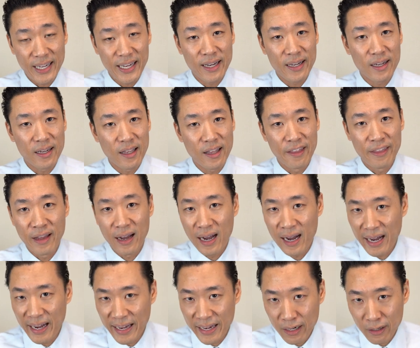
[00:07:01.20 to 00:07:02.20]
take the
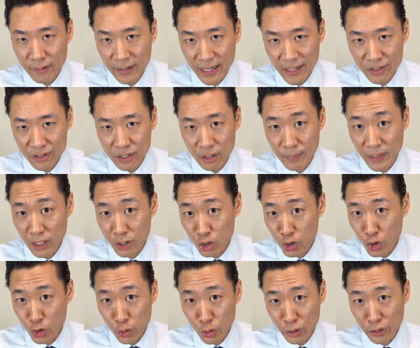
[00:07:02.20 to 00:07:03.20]
IRS about
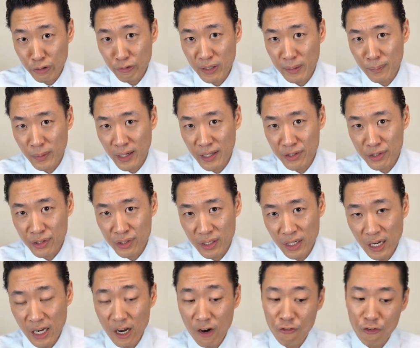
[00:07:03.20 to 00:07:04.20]
2 to 3 months
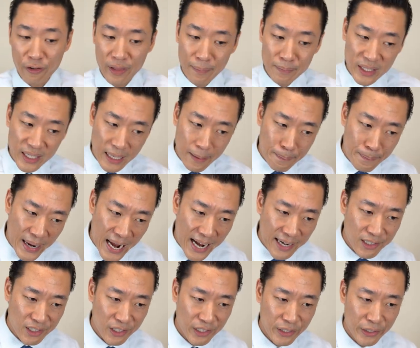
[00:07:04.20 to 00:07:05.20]
for them to get
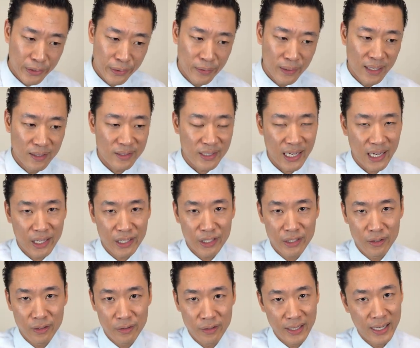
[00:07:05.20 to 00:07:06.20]
back to you and tell
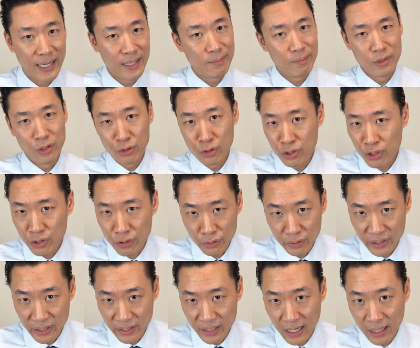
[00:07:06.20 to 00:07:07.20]
you that you
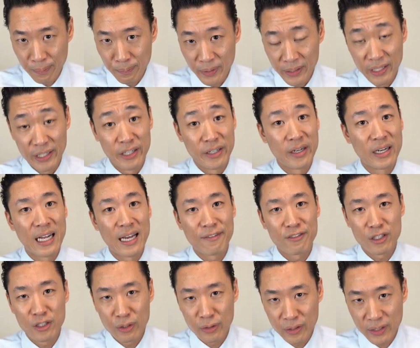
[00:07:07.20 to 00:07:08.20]
screwed it up, and then you're going to
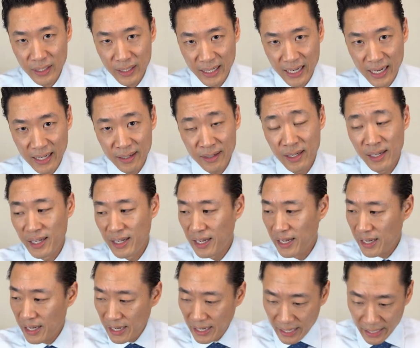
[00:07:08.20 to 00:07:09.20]
have to do it again
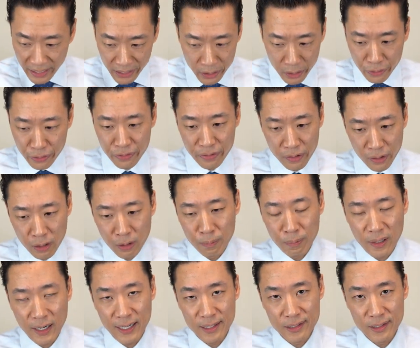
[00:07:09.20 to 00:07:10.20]
and go through the whole
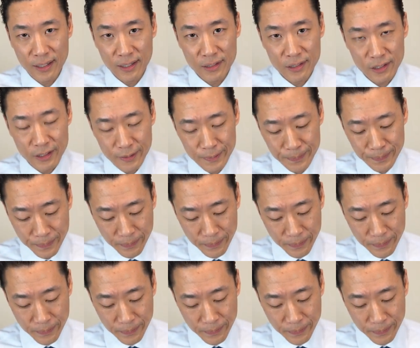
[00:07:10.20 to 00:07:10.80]
process.